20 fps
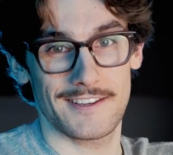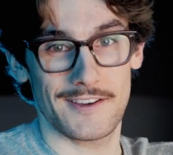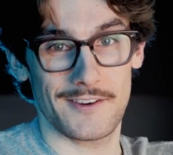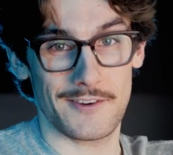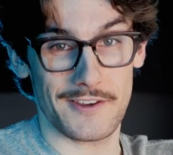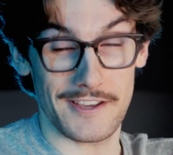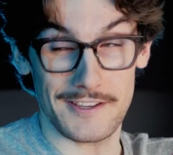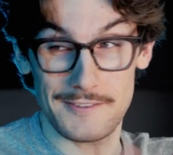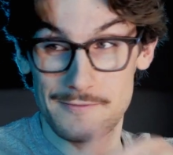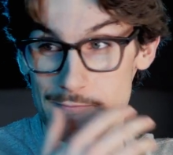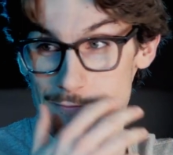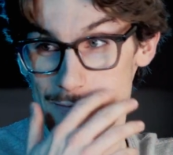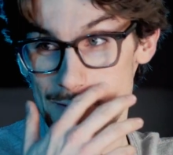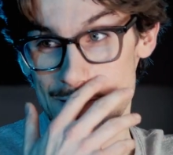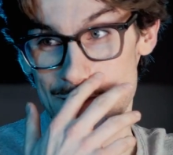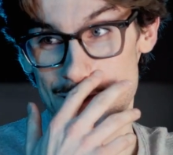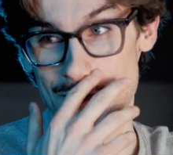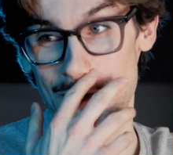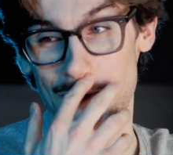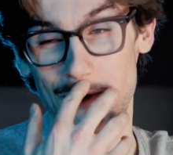Okay,
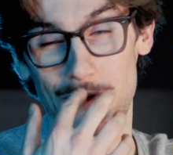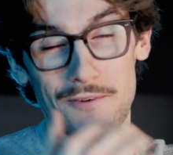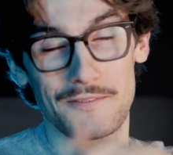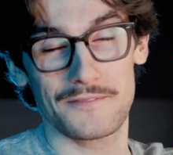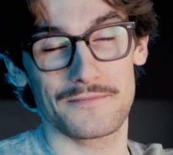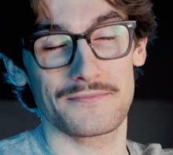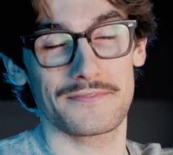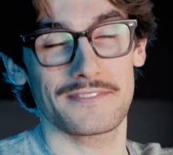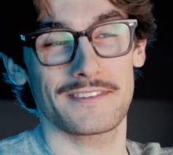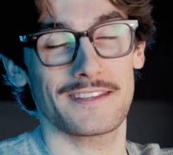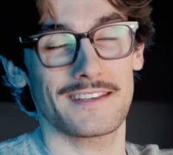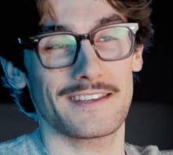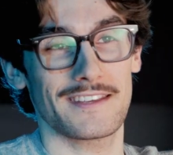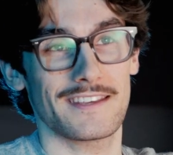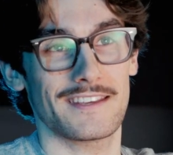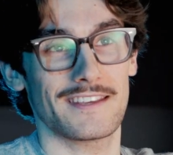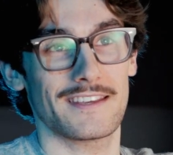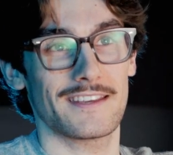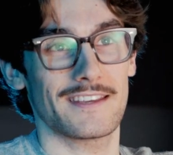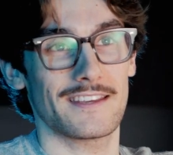so
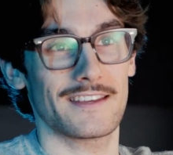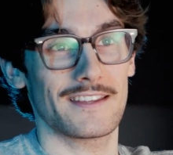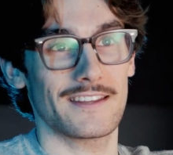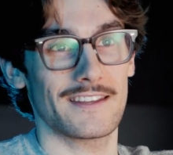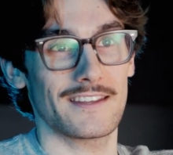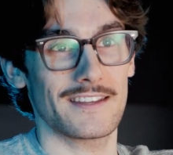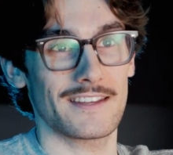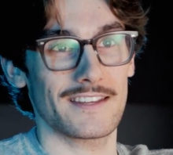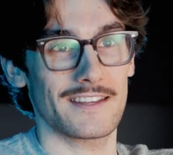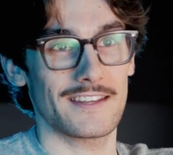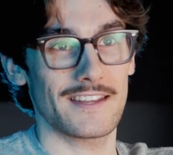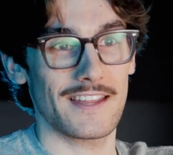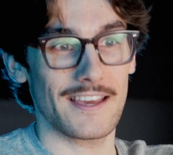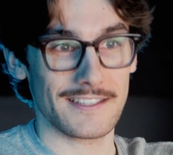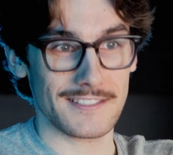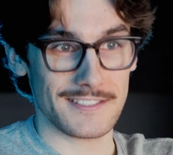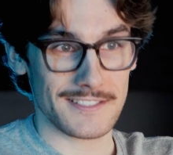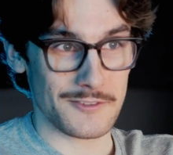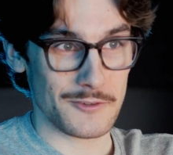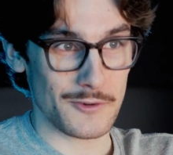
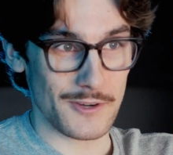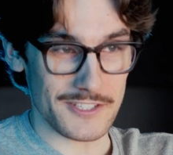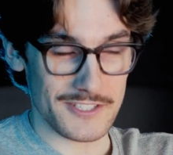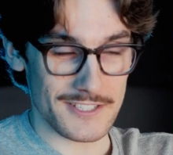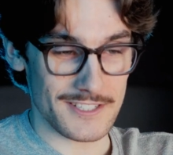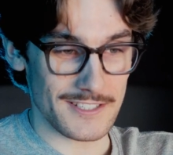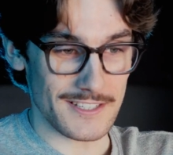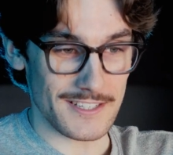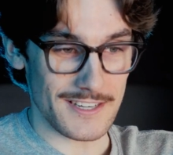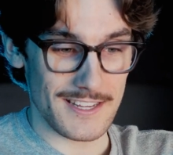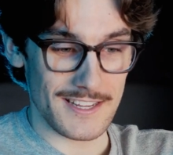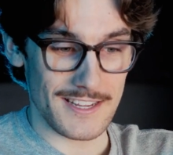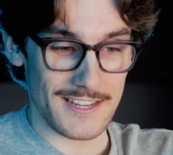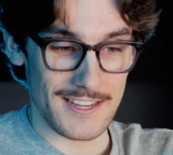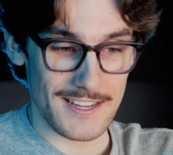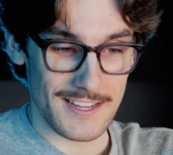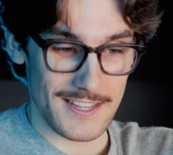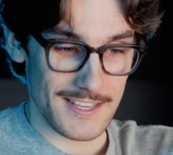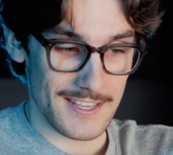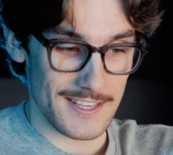next question
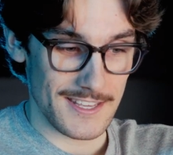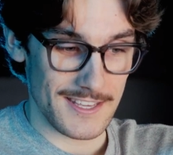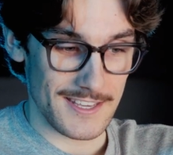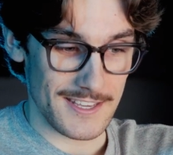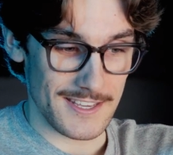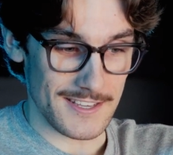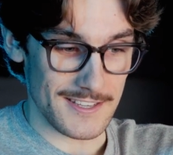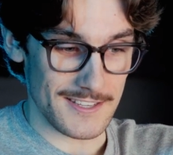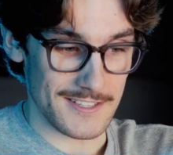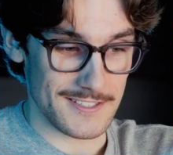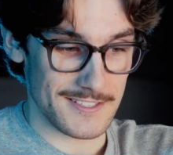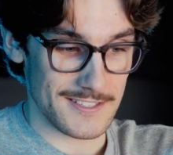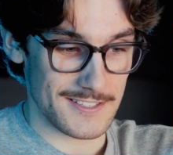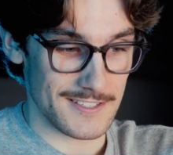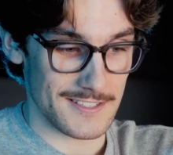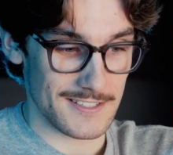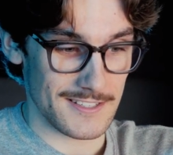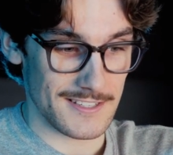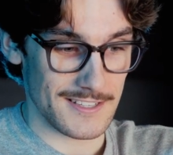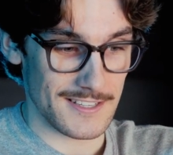
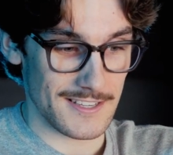is,